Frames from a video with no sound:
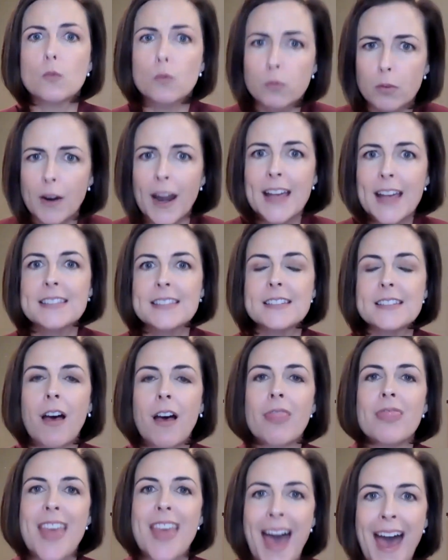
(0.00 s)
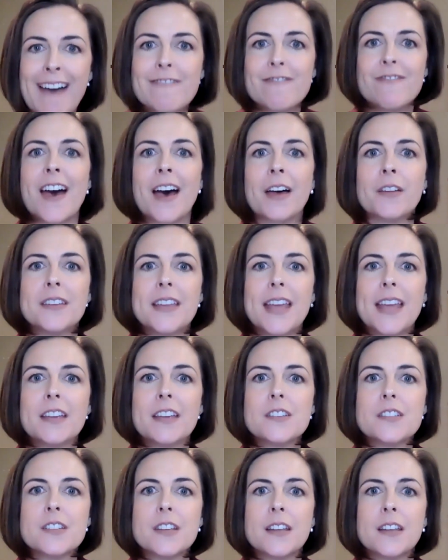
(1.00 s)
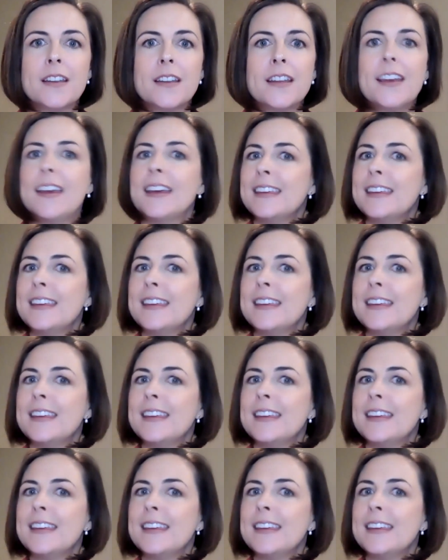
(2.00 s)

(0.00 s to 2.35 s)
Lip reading: rest on that foundation,